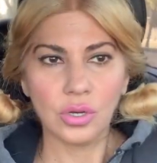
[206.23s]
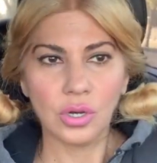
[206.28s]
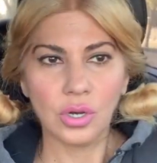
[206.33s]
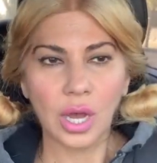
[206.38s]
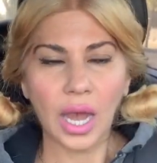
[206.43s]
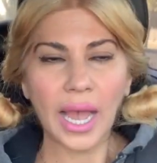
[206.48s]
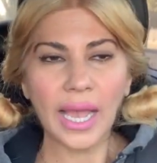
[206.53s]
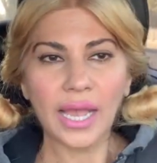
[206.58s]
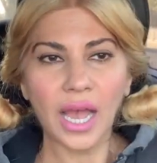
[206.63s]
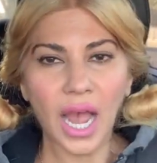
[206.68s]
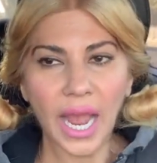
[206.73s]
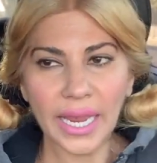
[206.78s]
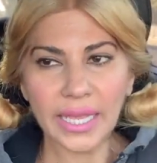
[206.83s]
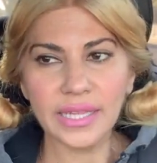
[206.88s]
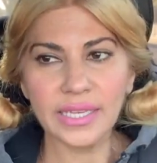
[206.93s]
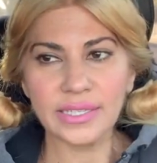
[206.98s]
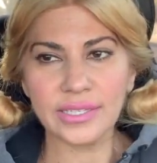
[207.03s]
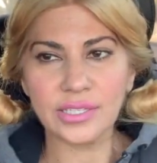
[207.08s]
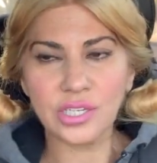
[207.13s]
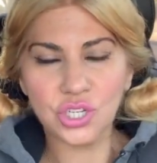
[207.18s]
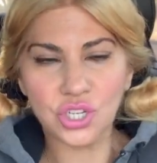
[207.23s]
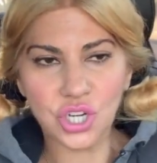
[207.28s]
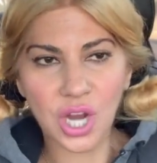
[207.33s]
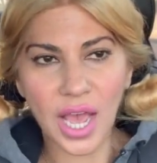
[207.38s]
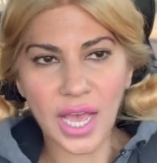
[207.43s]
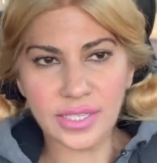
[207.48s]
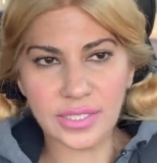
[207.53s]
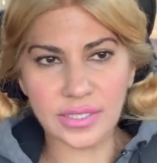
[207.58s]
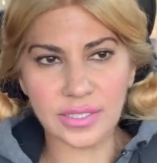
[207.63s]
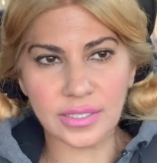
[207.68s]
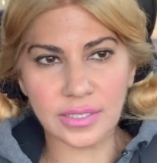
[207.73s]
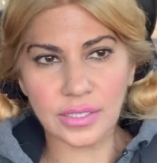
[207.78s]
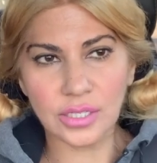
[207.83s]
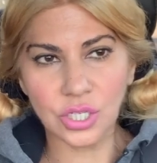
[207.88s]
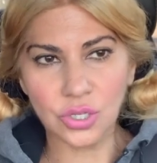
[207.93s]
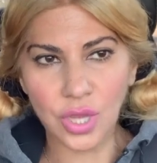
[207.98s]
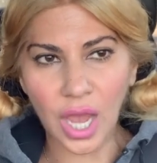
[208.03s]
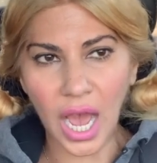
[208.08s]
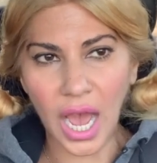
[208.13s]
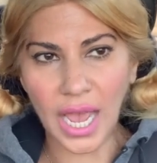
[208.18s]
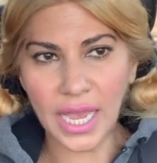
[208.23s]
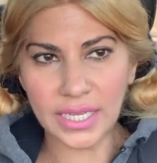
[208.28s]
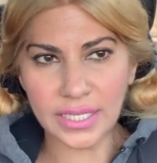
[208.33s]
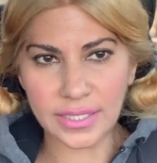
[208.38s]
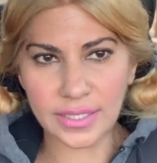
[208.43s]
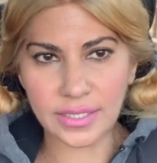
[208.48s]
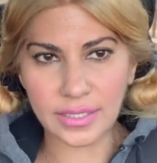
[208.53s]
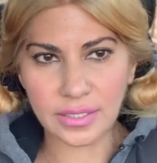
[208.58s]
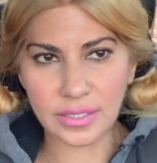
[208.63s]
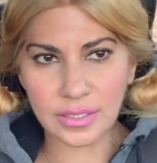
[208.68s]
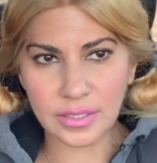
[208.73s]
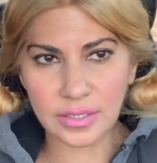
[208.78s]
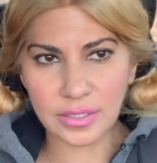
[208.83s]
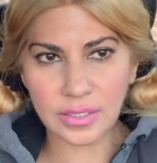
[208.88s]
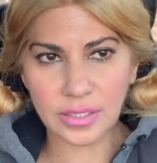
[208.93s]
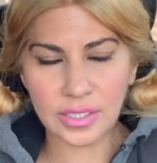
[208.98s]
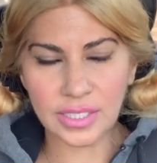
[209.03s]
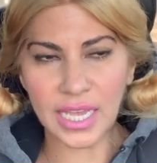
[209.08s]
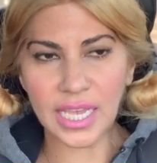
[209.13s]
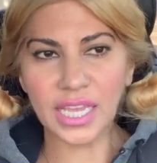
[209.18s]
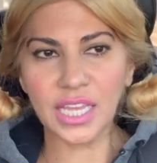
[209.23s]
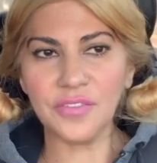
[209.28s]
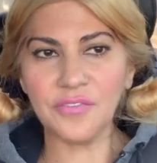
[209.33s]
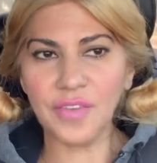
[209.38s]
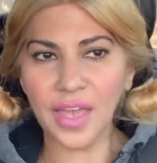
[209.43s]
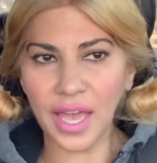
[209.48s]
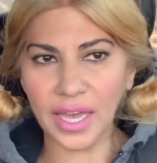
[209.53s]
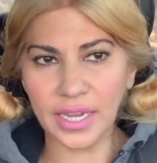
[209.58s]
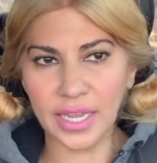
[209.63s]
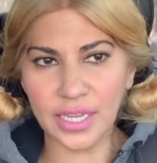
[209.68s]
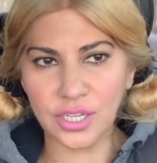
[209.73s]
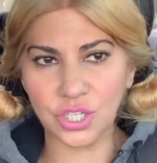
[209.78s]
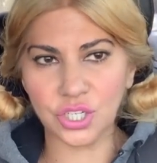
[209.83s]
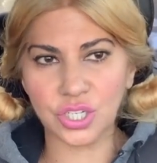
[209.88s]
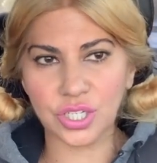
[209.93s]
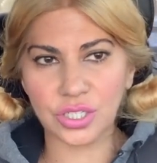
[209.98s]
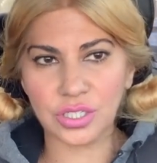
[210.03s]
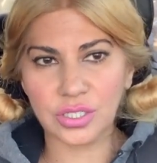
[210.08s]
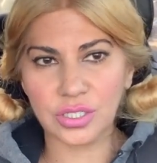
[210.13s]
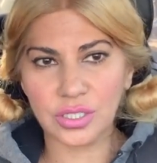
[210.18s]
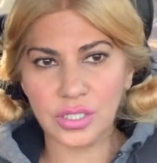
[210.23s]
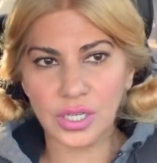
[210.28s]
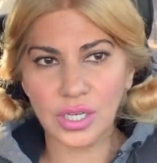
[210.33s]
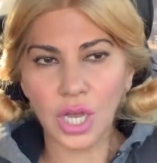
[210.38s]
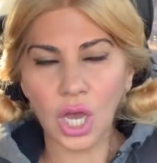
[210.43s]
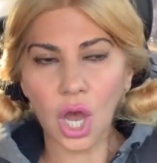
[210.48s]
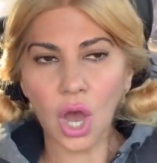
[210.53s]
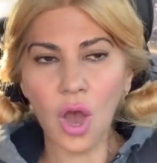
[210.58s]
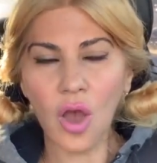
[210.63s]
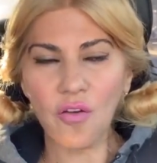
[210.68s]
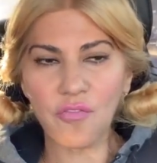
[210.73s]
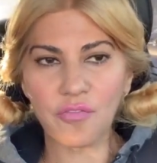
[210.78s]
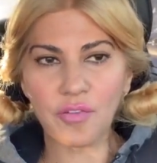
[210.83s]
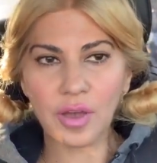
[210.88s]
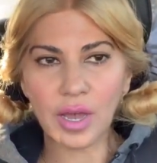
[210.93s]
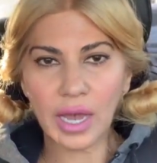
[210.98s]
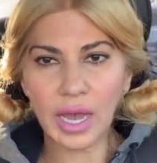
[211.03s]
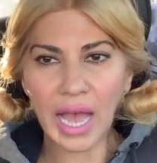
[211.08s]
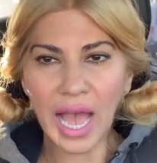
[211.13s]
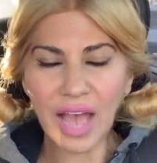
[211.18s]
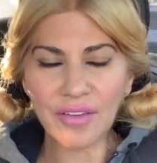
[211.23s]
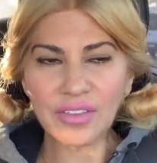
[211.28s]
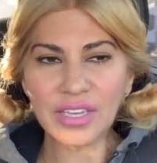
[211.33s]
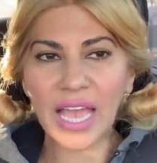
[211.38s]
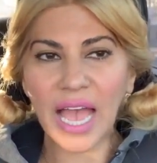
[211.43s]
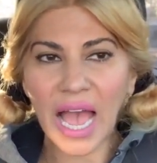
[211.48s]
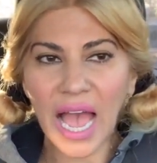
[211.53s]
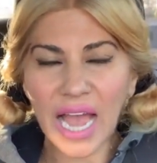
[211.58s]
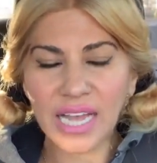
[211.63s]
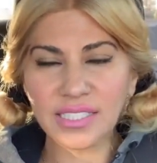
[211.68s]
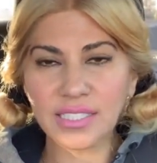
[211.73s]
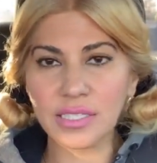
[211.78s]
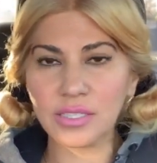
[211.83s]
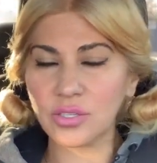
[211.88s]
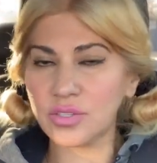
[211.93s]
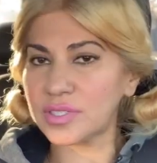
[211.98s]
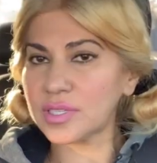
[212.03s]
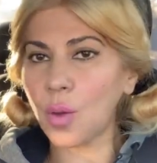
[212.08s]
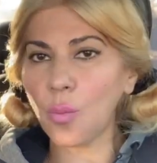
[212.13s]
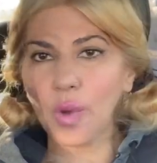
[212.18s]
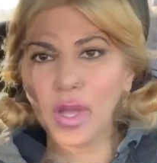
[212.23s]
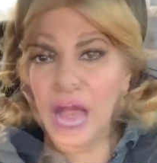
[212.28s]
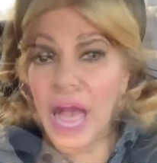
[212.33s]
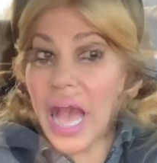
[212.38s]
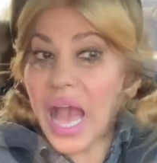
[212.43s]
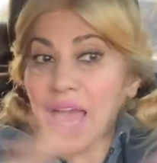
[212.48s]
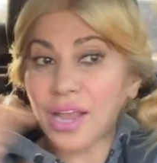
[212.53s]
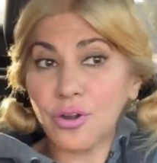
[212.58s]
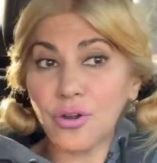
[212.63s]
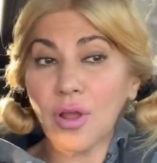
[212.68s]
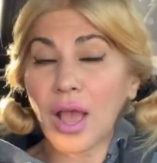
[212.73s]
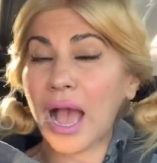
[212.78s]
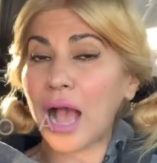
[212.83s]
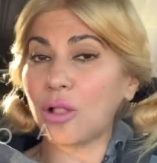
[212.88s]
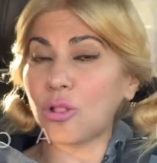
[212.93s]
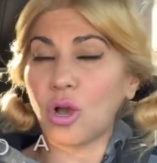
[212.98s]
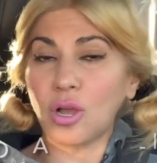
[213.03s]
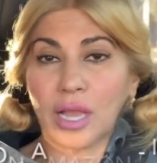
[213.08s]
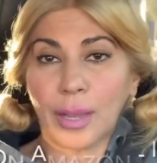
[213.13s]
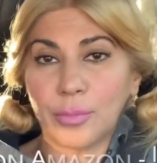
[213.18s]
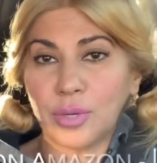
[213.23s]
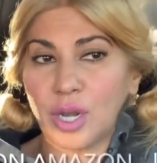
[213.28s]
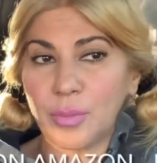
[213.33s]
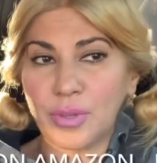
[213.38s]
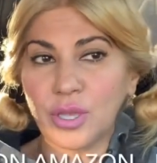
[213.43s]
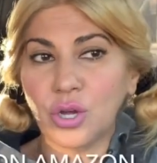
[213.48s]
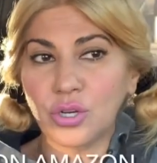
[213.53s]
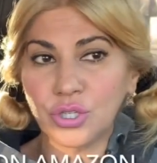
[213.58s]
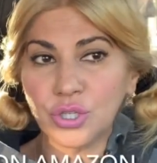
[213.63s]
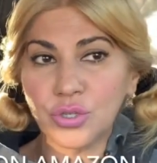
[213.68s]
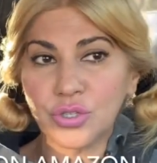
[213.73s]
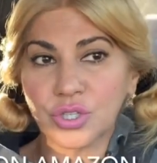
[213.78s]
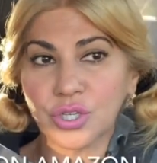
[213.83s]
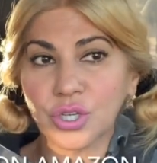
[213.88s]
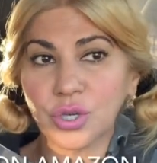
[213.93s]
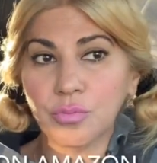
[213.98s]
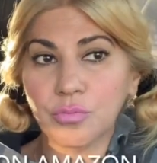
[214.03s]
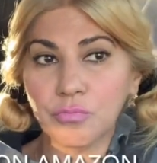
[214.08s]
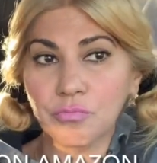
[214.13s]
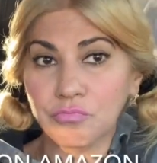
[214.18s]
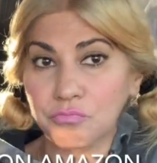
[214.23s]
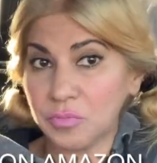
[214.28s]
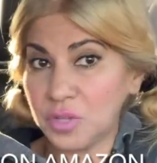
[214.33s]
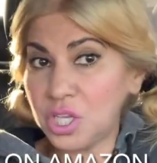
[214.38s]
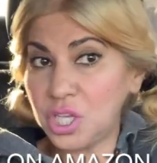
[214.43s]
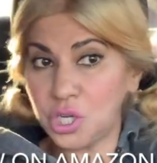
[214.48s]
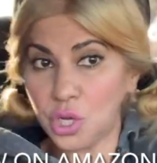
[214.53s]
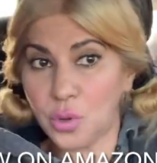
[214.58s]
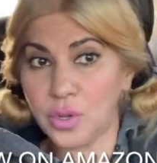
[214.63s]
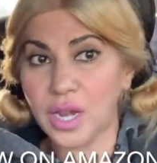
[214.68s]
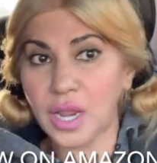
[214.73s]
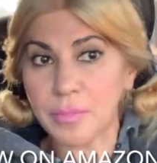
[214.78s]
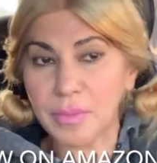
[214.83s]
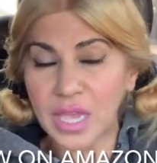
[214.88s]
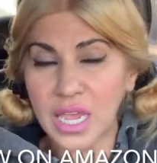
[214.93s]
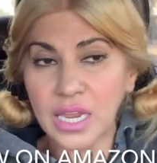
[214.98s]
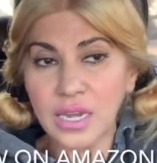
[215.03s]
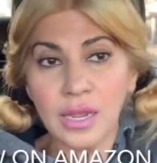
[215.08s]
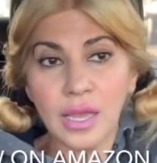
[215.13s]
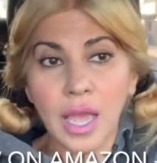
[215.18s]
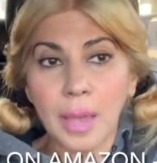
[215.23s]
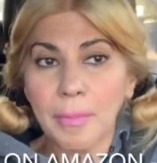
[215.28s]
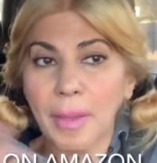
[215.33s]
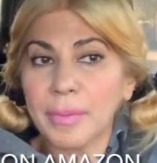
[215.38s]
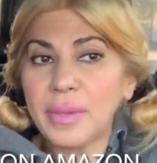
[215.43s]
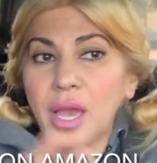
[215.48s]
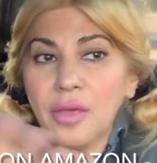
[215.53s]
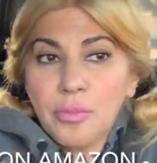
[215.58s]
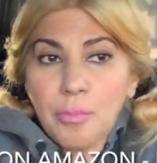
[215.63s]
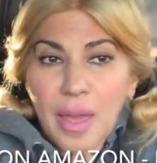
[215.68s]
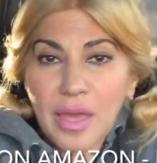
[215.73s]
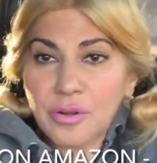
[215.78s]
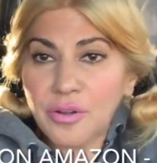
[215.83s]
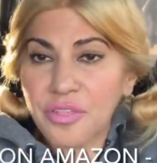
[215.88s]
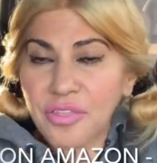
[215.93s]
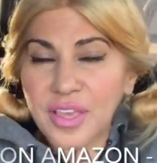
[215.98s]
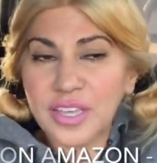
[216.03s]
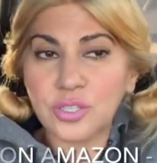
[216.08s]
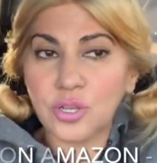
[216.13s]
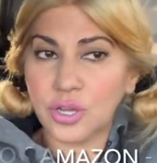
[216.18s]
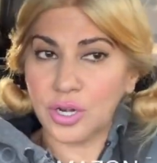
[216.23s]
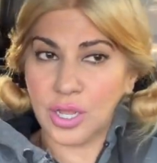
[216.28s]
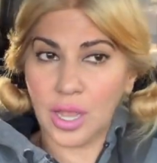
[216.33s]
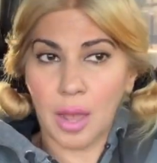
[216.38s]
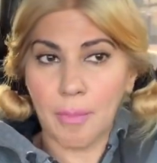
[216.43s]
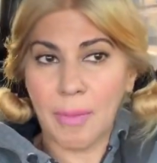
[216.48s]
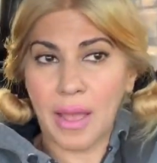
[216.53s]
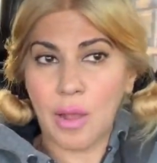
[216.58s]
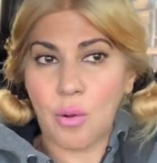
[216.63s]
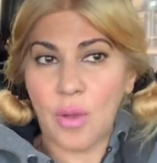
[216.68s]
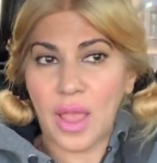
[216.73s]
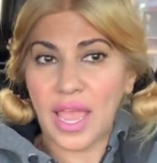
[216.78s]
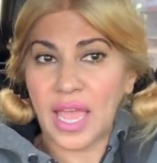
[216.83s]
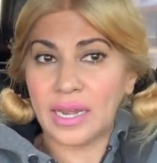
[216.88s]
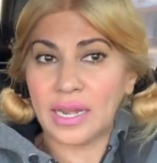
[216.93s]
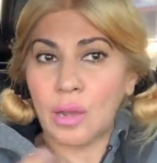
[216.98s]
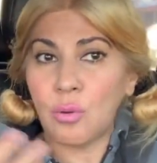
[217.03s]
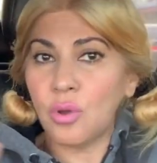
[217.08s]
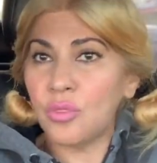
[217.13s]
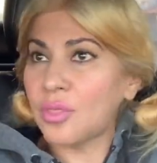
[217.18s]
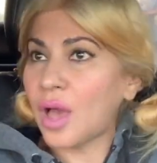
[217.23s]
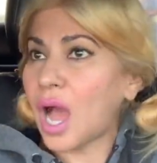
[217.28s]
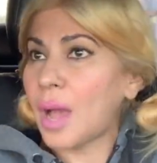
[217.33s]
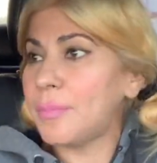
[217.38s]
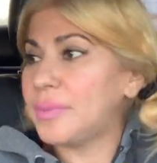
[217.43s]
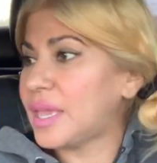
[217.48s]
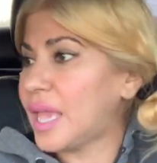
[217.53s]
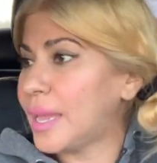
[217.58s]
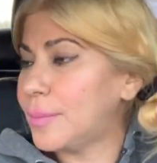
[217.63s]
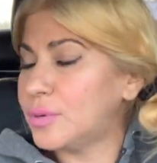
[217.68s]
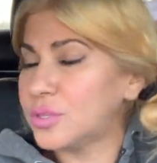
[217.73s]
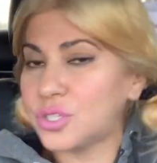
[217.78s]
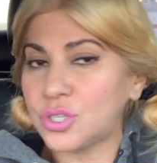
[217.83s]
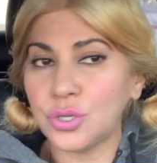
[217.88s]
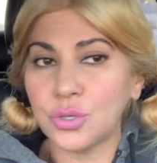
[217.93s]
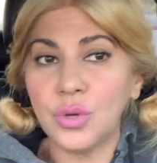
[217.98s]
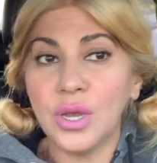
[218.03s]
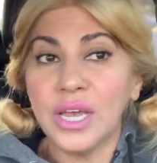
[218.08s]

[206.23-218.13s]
I highly suggest you guys take advantage of having access to someone like, I don't know how long I'm going to be on YouTube. You know what I mean? Maybe better things are going to come my way and I will not be able to